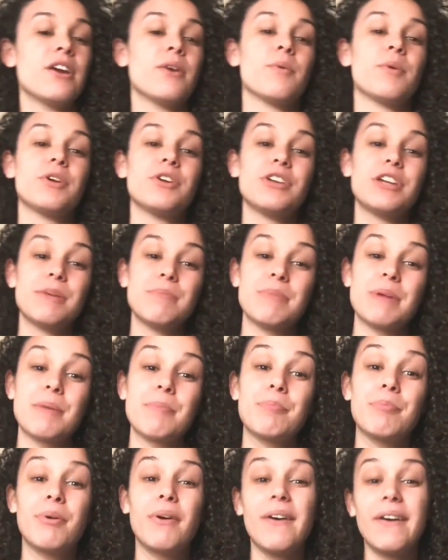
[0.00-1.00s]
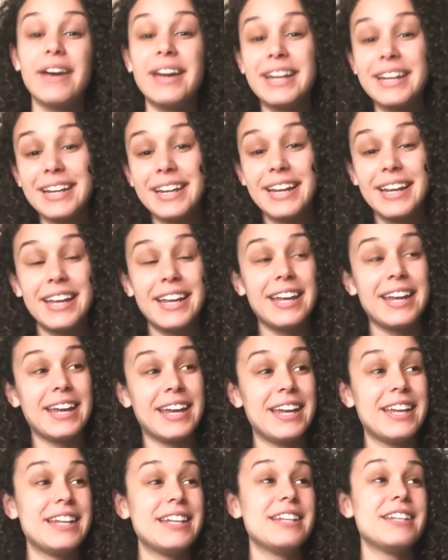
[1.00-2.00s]
where you can be put
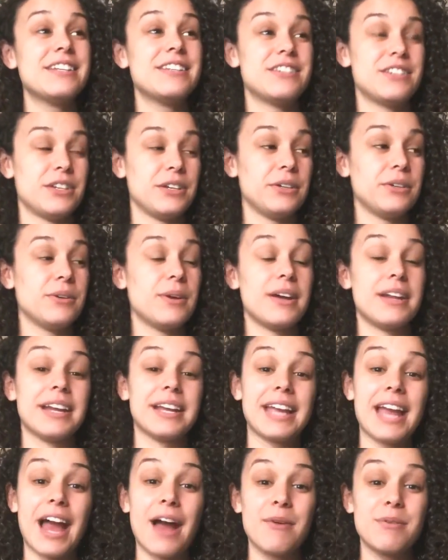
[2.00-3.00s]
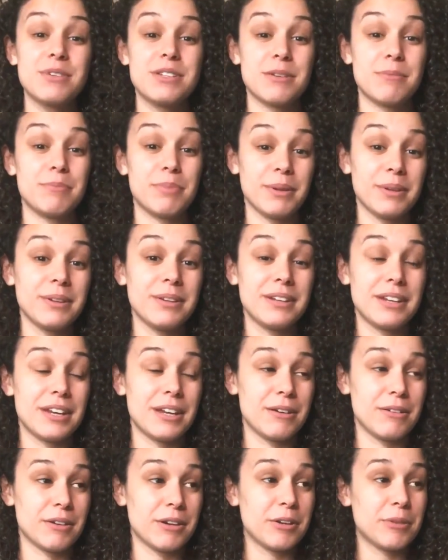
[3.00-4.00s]
into an
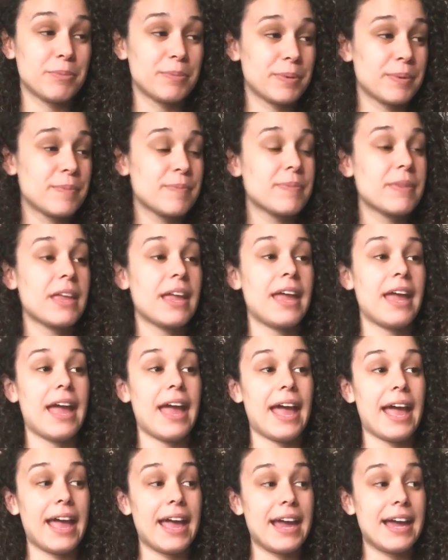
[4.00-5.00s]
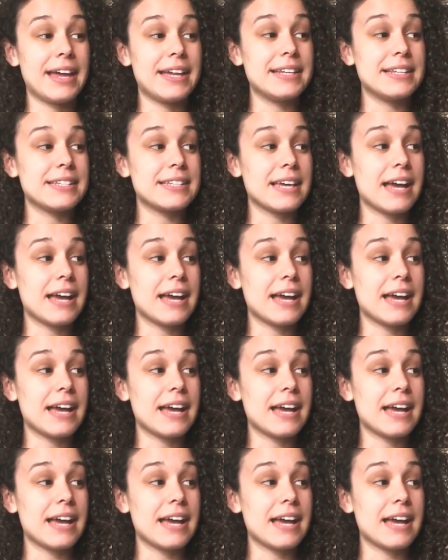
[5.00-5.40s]
accountability group. And